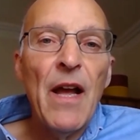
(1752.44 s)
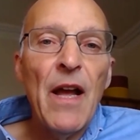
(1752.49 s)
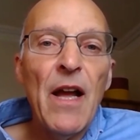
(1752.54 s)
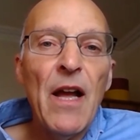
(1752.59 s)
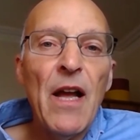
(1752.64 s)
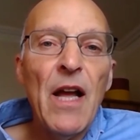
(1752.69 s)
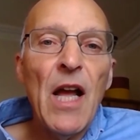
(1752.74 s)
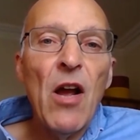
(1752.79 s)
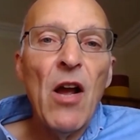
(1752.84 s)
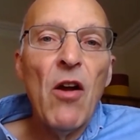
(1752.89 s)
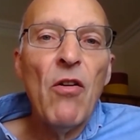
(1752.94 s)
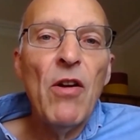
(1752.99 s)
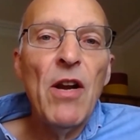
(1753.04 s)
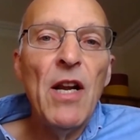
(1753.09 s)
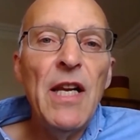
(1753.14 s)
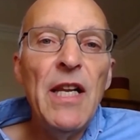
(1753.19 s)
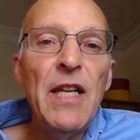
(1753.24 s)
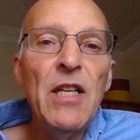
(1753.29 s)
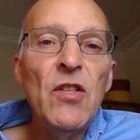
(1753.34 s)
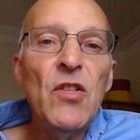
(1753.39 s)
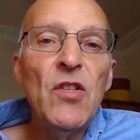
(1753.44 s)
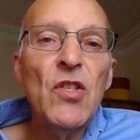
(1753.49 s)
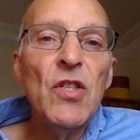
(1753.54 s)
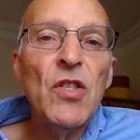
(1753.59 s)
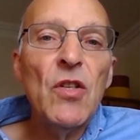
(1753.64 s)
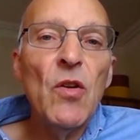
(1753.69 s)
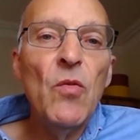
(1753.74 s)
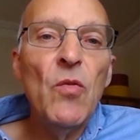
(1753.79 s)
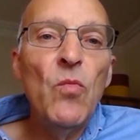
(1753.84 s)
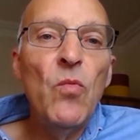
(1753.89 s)
or at least
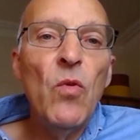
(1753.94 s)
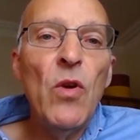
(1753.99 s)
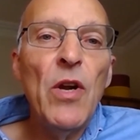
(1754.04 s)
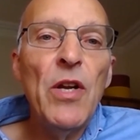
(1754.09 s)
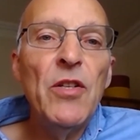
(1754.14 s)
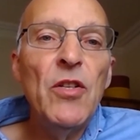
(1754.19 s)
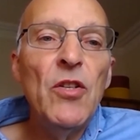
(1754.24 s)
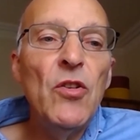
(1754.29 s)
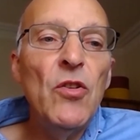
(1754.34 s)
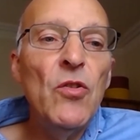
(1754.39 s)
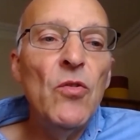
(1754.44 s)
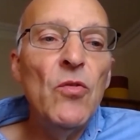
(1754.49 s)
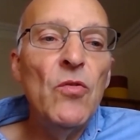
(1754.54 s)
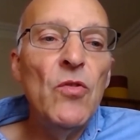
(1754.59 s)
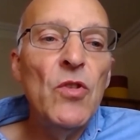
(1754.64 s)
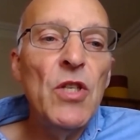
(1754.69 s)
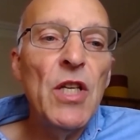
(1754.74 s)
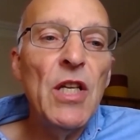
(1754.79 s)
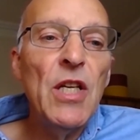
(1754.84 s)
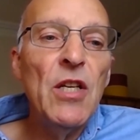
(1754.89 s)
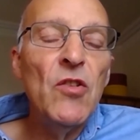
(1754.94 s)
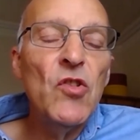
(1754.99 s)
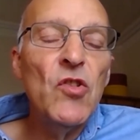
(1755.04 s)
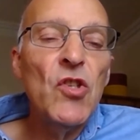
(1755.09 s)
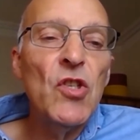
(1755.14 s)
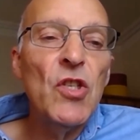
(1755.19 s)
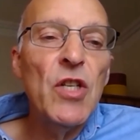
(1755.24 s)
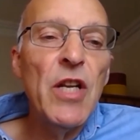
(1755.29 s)
when you teach,